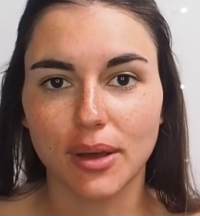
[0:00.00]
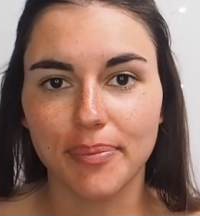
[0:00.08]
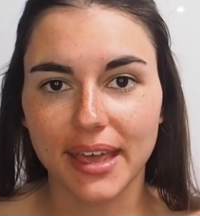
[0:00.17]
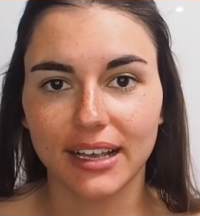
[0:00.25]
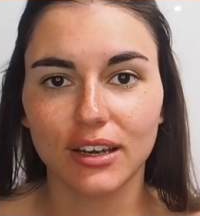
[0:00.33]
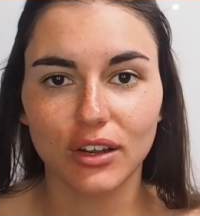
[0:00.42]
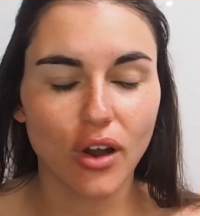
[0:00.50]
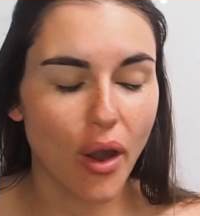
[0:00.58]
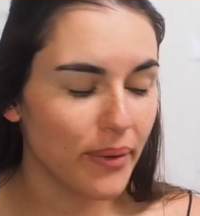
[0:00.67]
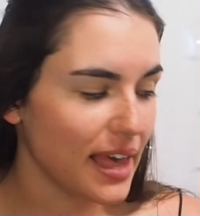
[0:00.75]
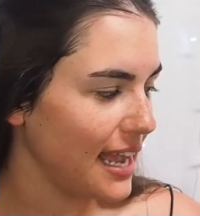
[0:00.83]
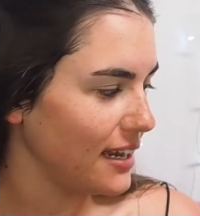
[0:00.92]
I'm then going to
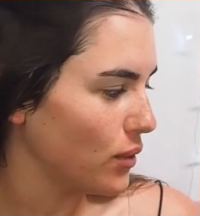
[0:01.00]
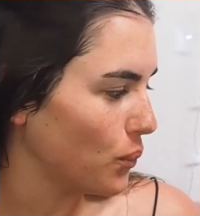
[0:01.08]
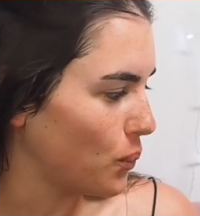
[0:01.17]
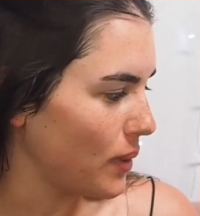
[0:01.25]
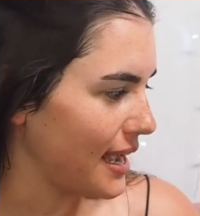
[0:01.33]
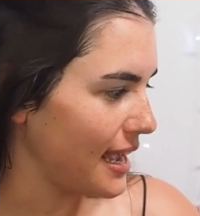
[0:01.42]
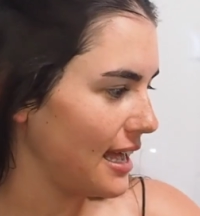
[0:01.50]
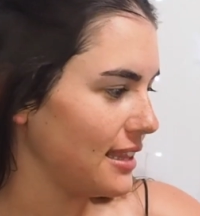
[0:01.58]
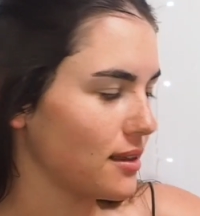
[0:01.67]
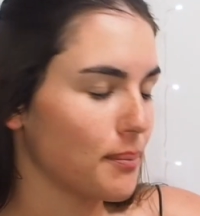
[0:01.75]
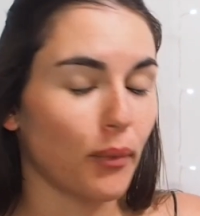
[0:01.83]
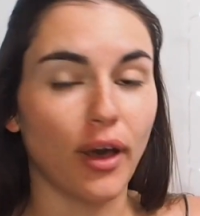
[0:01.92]
go in
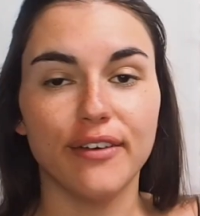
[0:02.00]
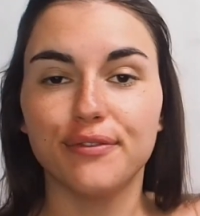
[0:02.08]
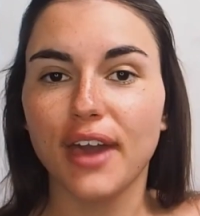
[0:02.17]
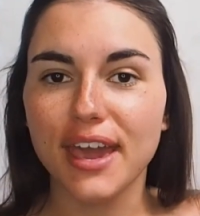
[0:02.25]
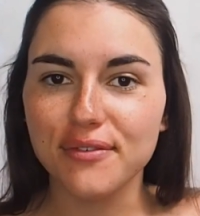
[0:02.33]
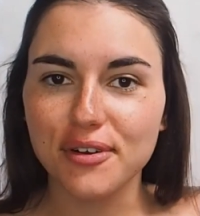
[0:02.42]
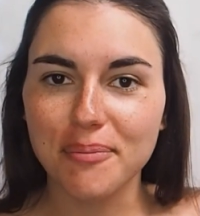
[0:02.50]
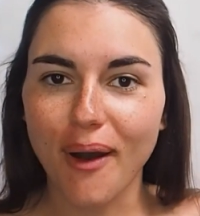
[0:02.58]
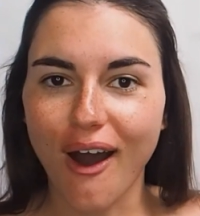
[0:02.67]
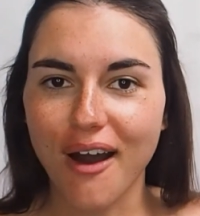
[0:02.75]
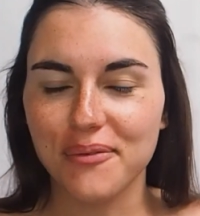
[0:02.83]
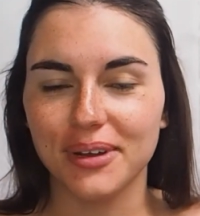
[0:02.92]
with my favourite
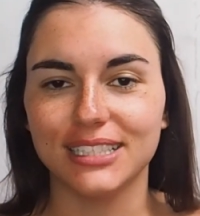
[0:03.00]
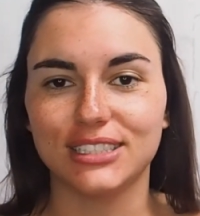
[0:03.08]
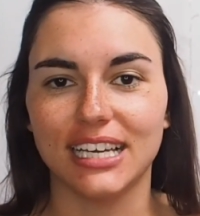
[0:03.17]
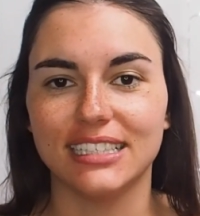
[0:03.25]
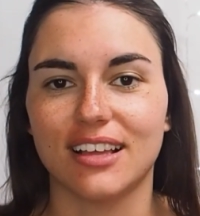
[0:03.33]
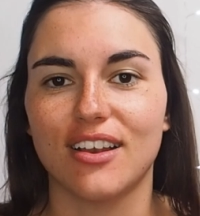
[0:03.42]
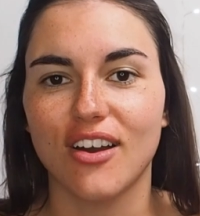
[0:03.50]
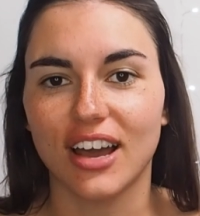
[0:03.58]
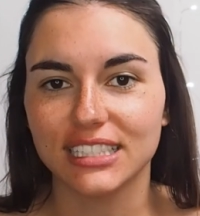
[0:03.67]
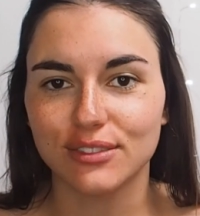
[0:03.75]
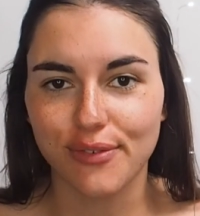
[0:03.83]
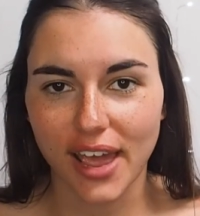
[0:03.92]
part, which is a
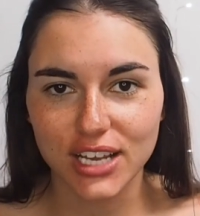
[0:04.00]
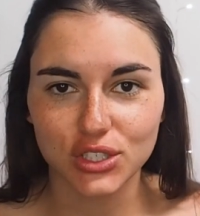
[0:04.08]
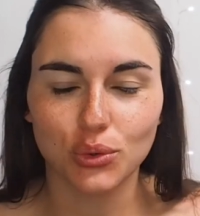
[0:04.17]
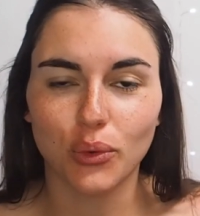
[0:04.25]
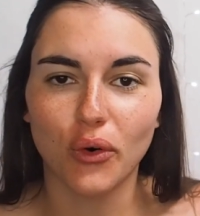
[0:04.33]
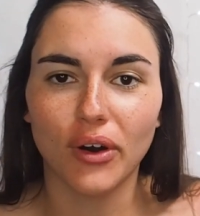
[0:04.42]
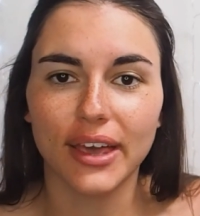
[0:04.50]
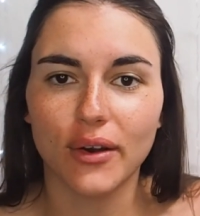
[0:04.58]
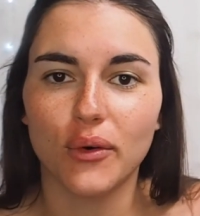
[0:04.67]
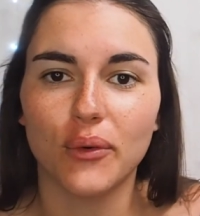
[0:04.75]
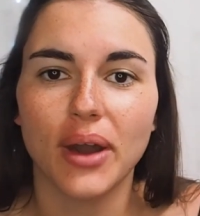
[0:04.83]
nice facial oil.